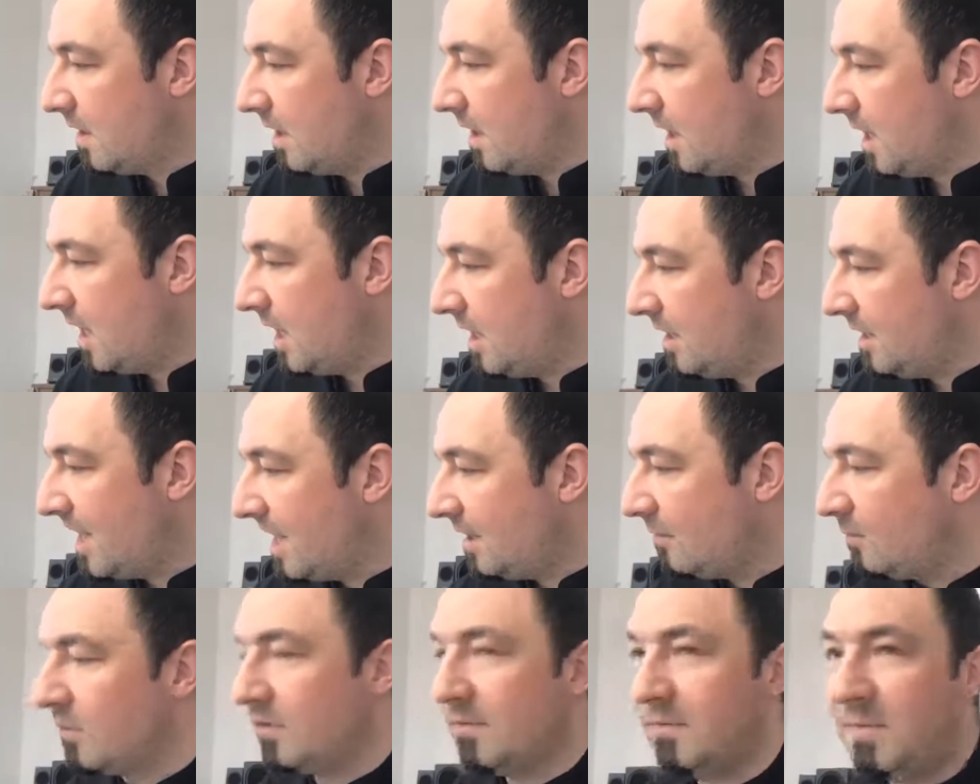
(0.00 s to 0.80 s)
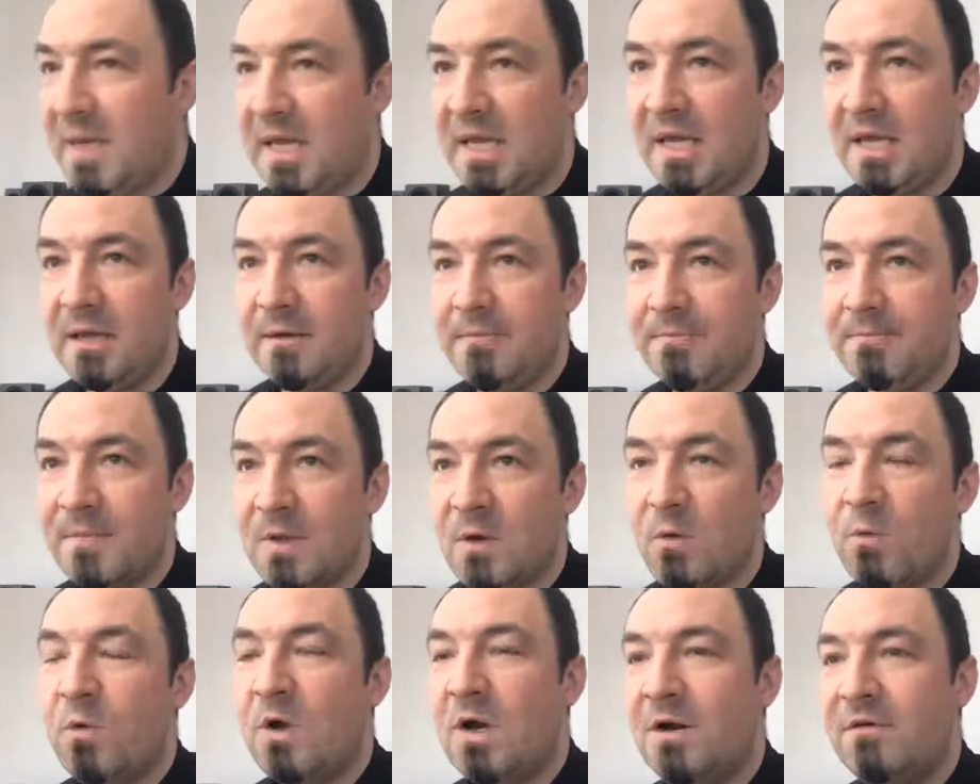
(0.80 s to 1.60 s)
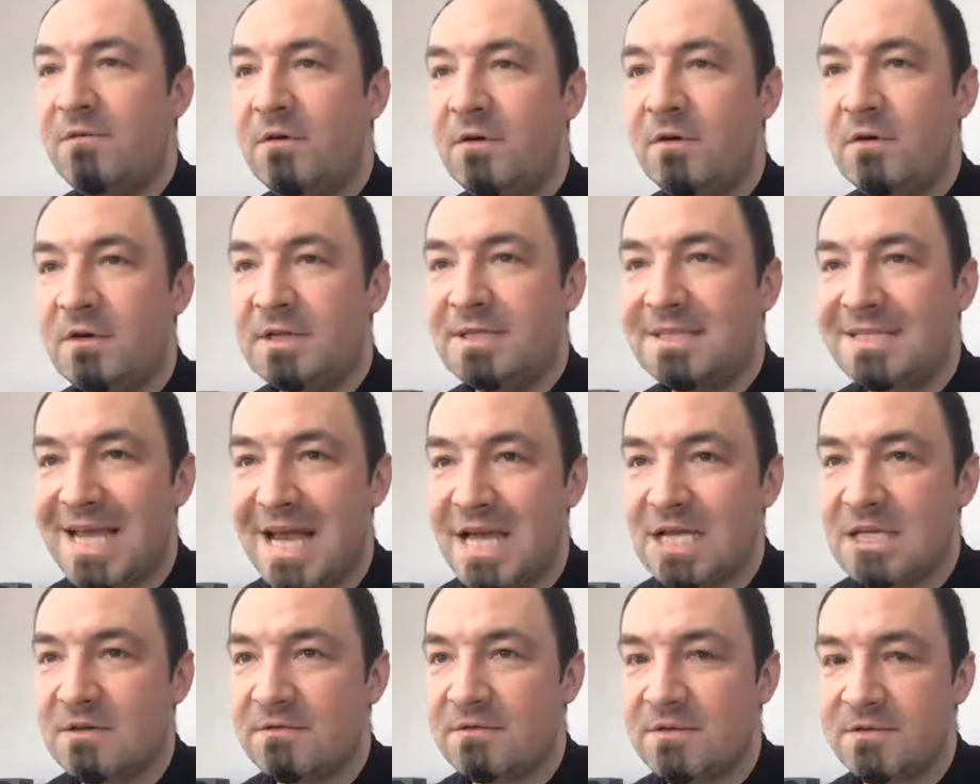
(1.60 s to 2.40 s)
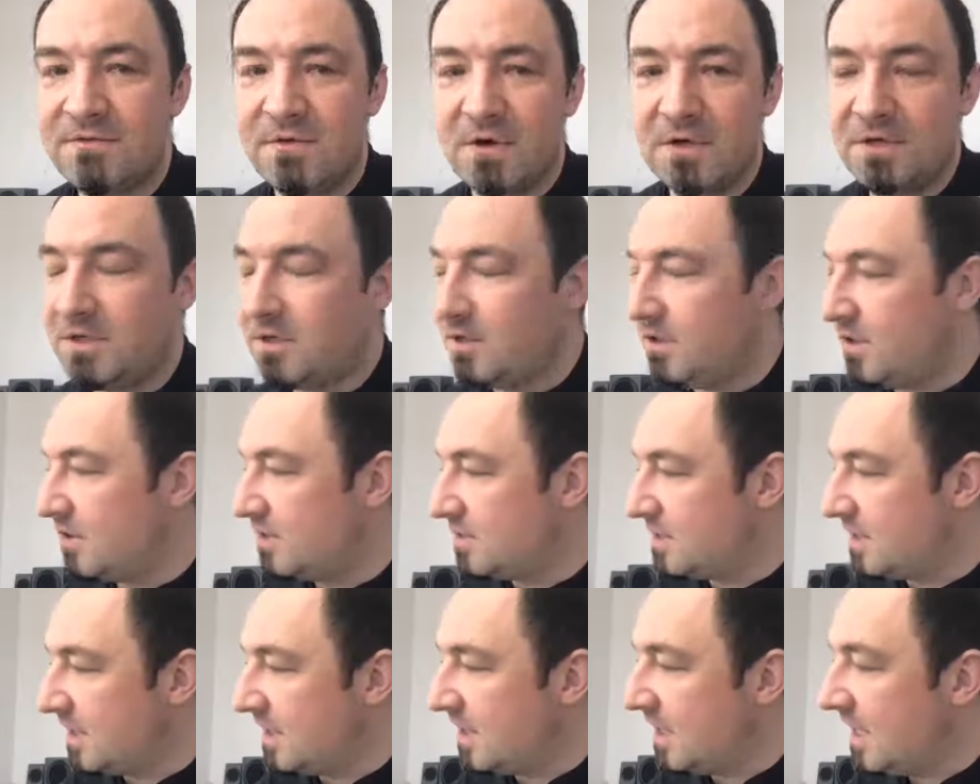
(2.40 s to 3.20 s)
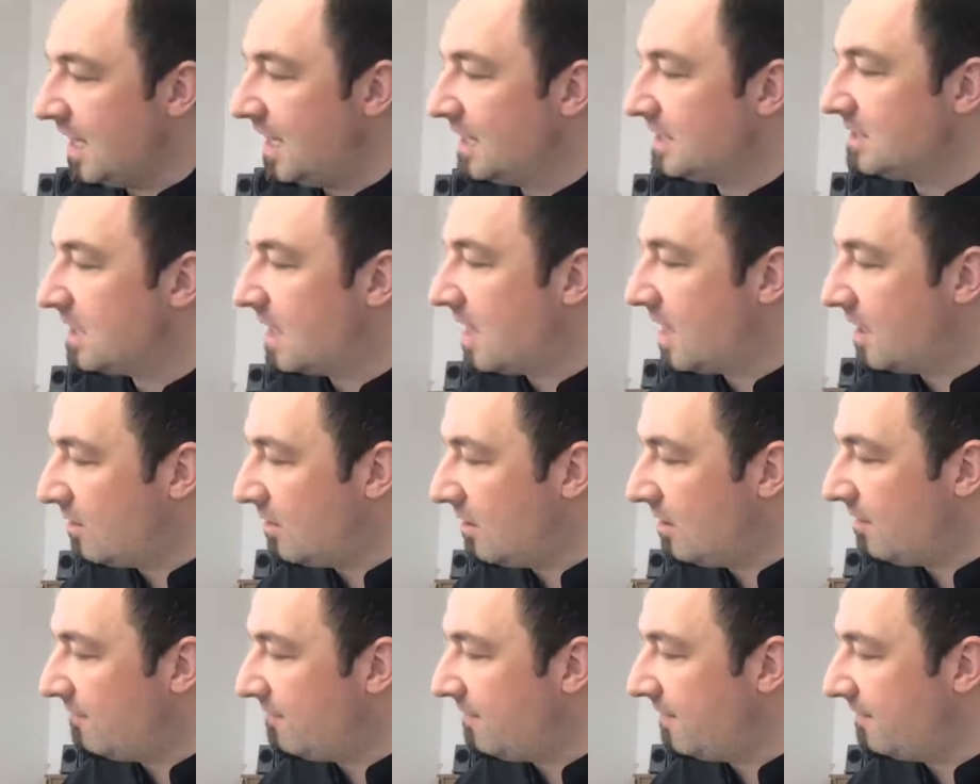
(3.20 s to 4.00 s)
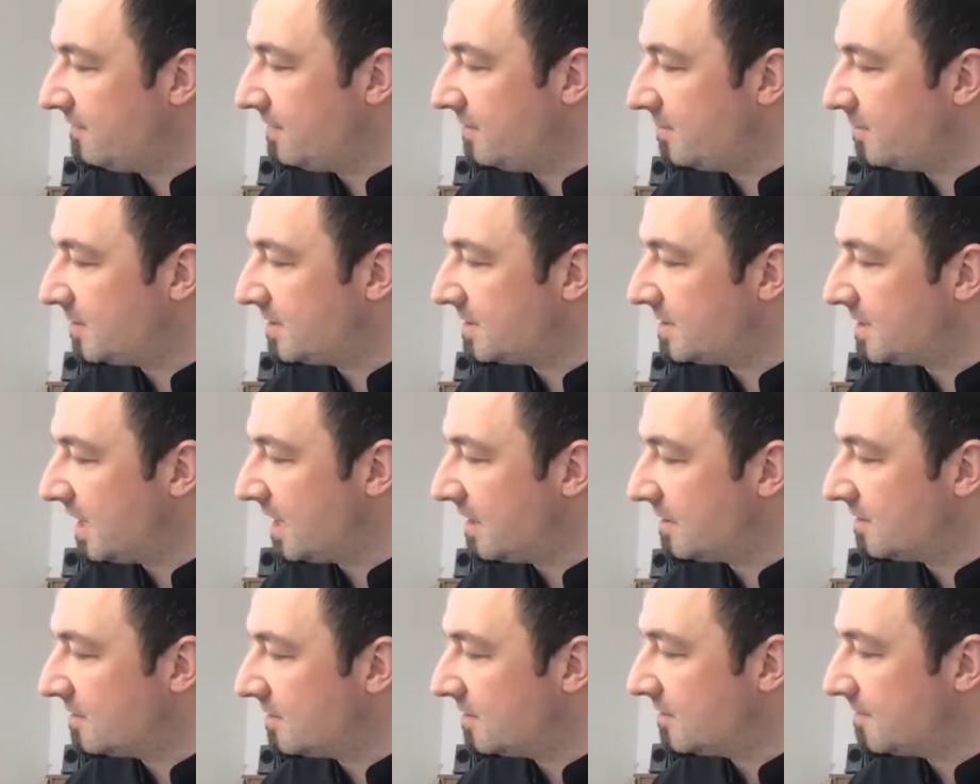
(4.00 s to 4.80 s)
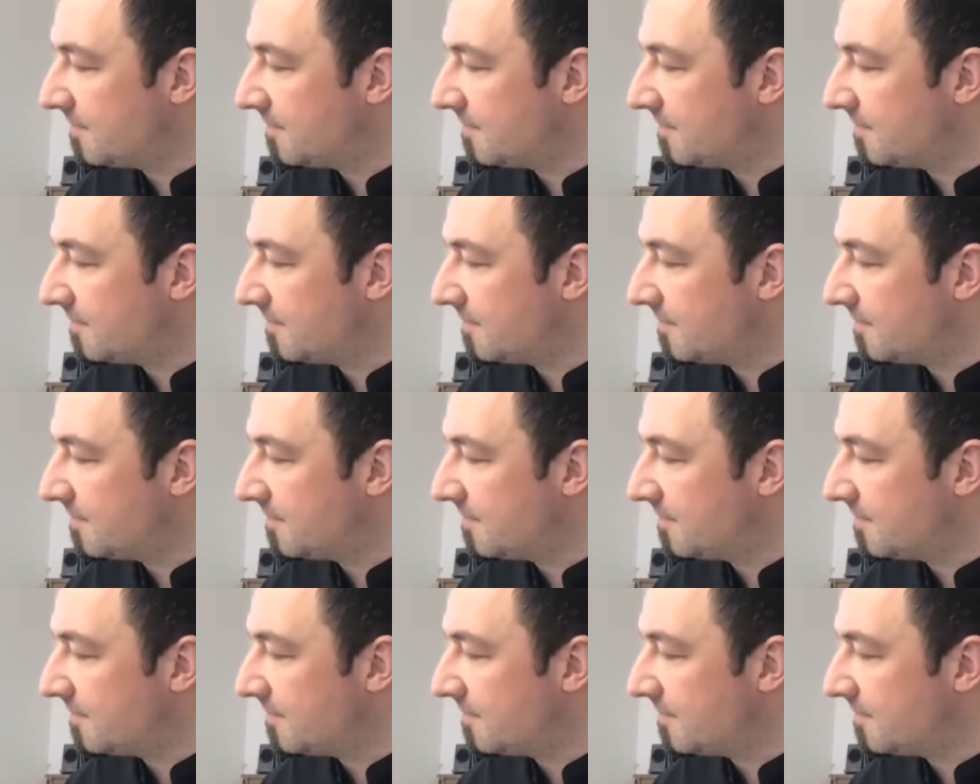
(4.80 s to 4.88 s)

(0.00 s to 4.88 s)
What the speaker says: And that would be whatever size of the font you're using, it's 150%